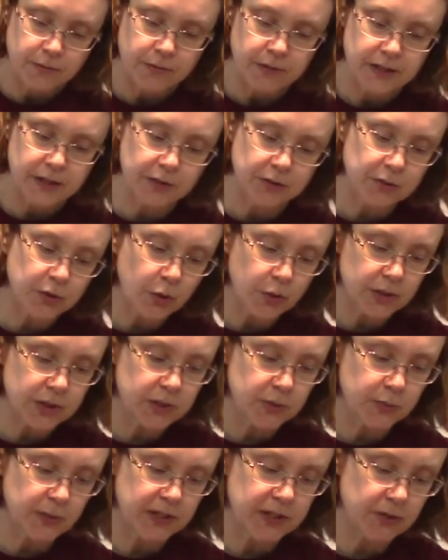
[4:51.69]
You'll notice
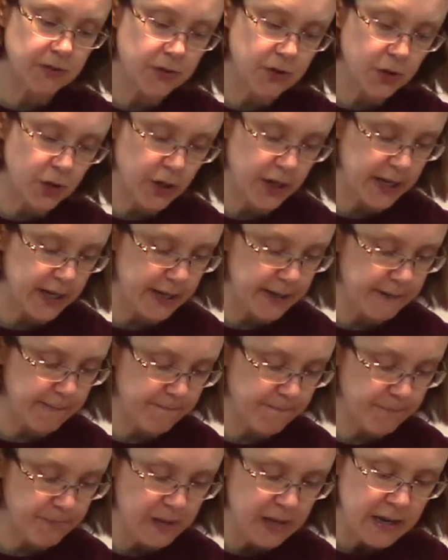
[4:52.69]
when you cook it
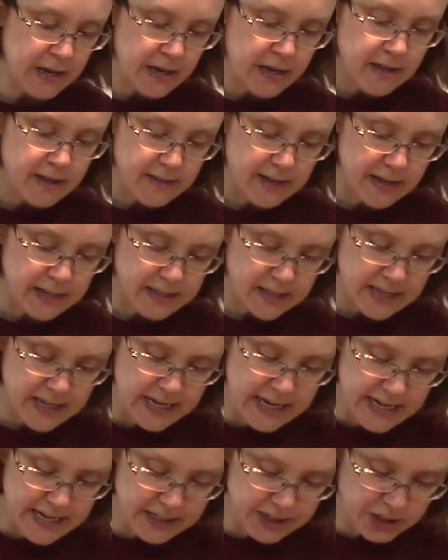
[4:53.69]
that the
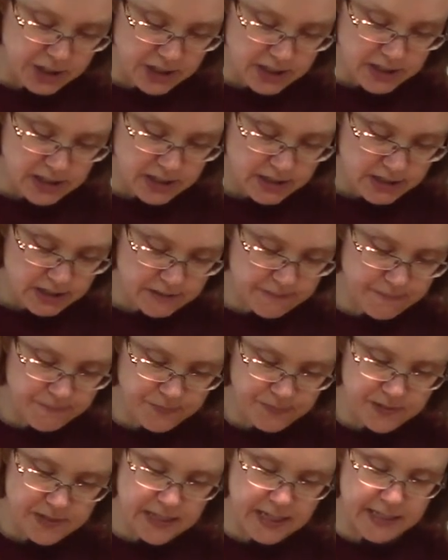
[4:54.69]
edges
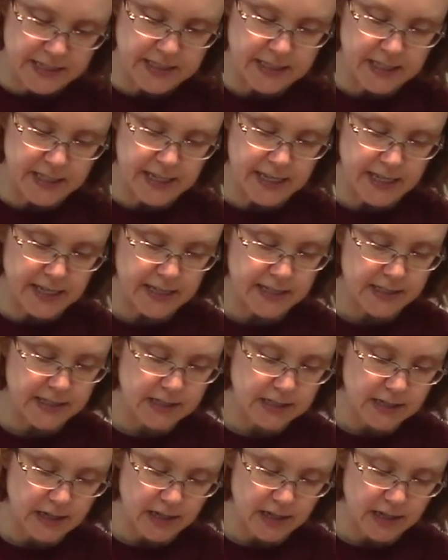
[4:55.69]
tend to get